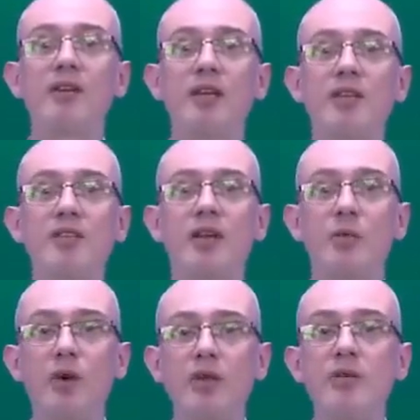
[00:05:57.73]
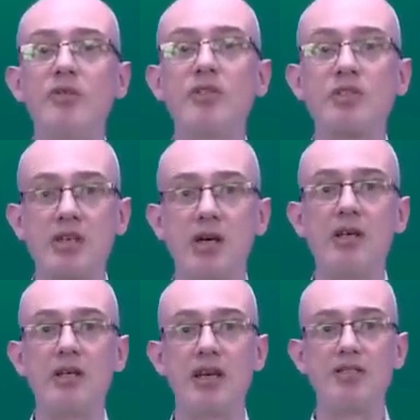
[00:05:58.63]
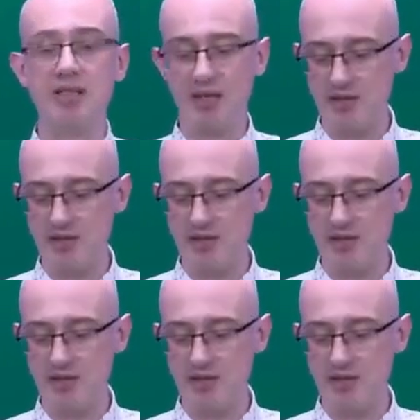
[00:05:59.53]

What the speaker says: things that I want you to start getting